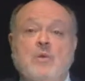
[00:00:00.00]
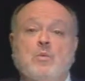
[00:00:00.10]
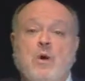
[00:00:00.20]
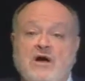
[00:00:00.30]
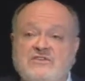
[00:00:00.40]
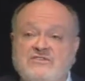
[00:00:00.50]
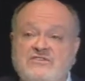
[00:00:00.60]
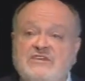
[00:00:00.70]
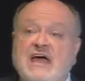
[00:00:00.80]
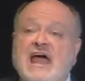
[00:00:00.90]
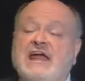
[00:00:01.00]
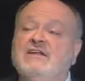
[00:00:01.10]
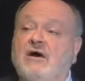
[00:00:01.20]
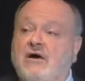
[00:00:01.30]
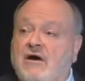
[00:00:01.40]
was
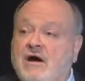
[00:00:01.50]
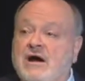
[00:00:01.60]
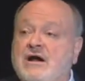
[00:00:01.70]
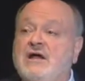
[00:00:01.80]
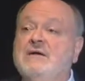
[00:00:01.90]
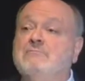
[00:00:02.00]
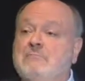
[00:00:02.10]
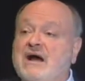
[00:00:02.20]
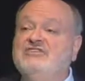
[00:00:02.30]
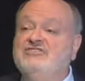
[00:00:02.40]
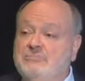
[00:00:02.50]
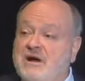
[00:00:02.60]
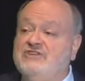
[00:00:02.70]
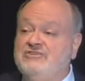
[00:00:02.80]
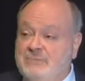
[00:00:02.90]
and are much,
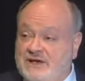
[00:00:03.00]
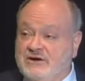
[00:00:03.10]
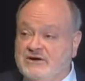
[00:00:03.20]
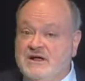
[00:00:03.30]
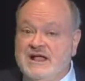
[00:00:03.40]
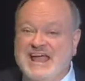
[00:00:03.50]
much bigger.